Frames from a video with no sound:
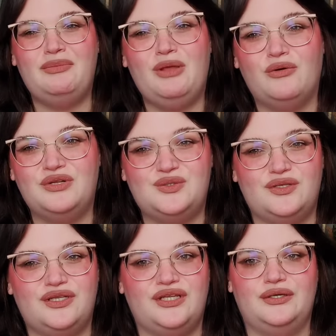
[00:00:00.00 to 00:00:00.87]
I be honest
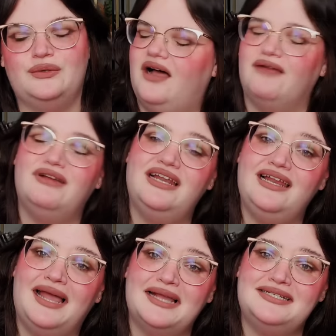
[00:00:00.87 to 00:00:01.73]
with you? I really
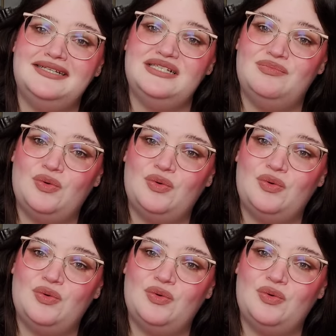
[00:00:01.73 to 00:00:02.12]
liked this